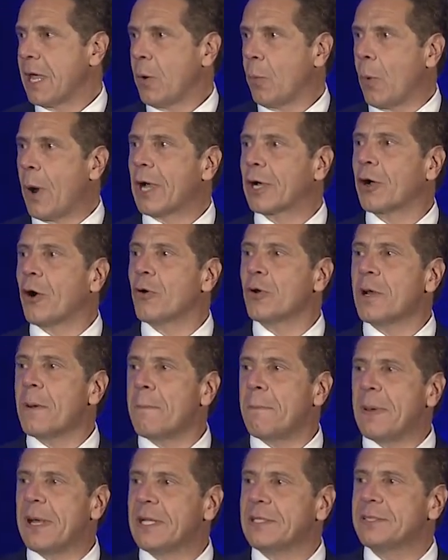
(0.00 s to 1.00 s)
We're going to
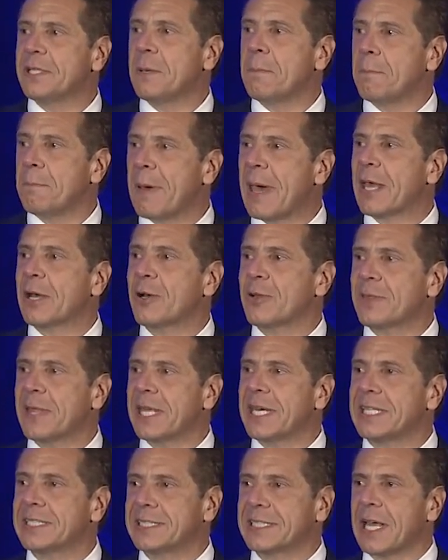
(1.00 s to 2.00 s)
build it better
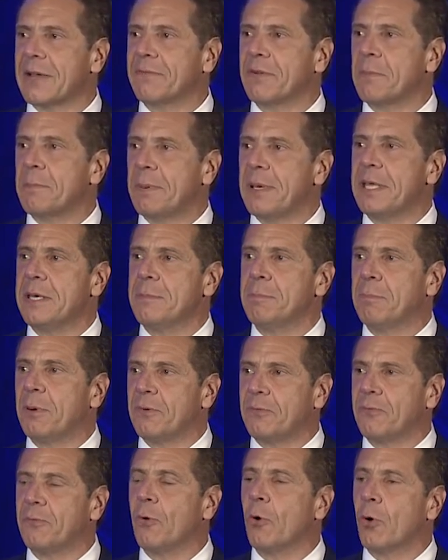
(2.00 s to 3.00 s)
than it's ever been
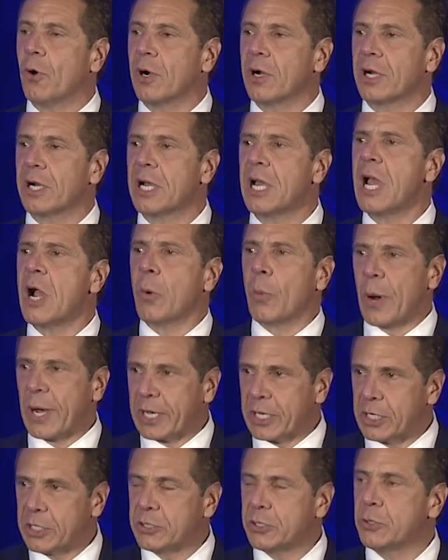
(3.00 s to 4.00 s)
before. We're
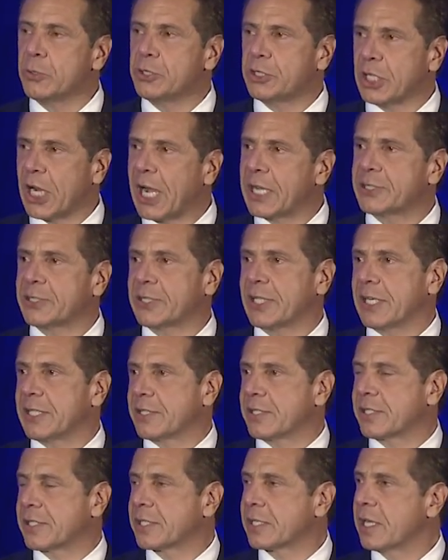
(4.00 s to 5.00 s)
going to do
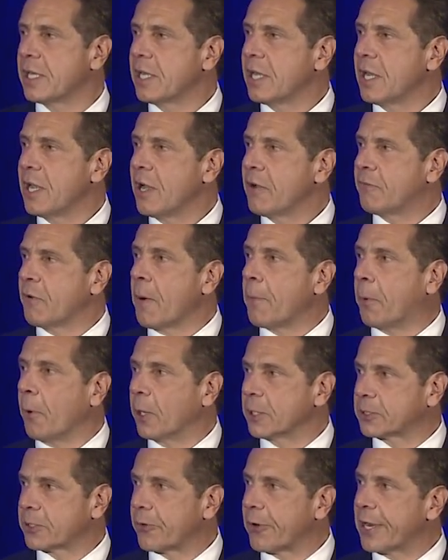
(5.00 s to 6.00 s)
justice for
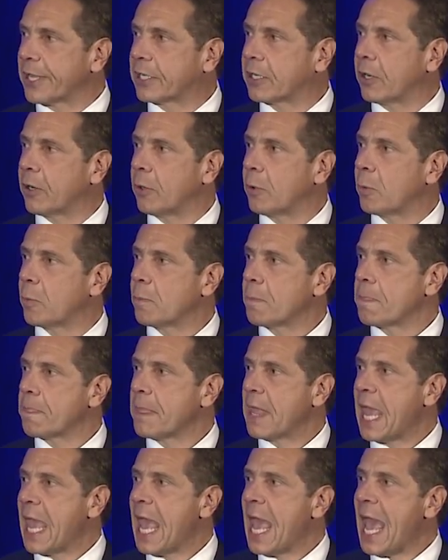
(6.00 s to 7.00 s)
Puerto Rico.
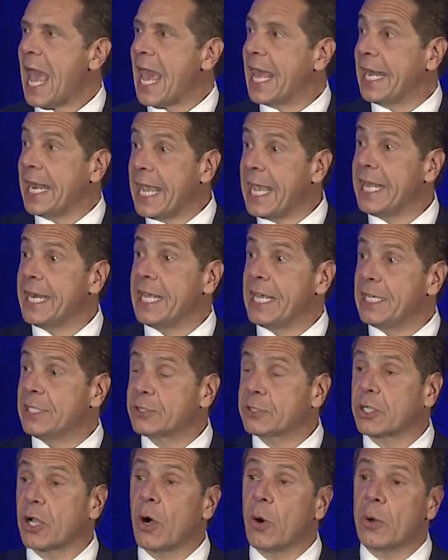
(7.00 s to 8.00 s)
And it
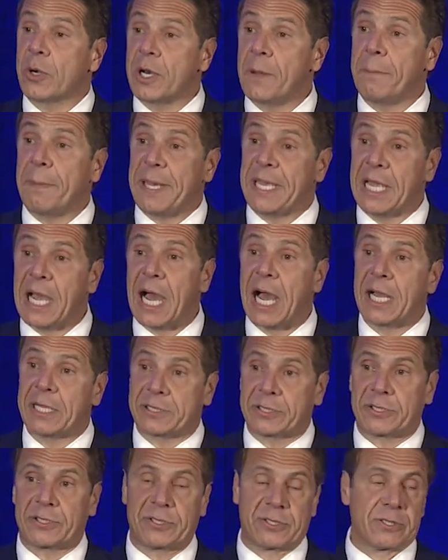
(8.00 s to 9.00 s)
is going to be
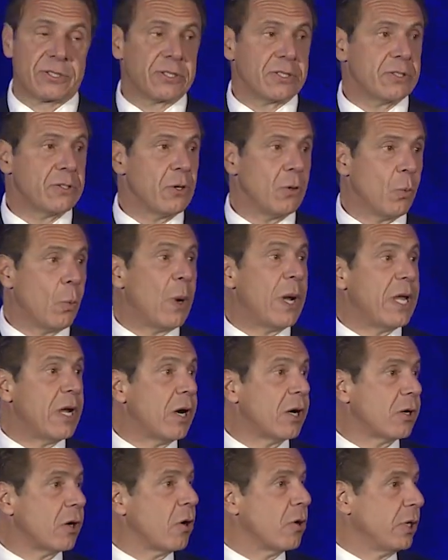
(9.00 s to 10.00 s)
us. We
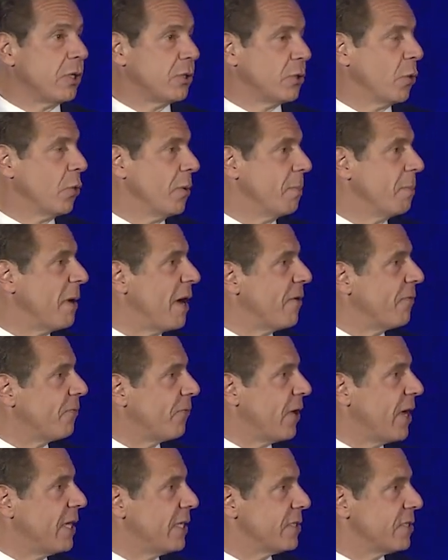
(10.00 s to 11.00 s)
are going to do it, my
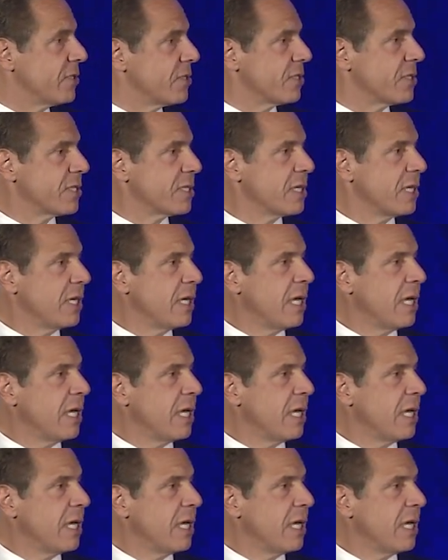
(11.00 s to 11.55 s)
friends.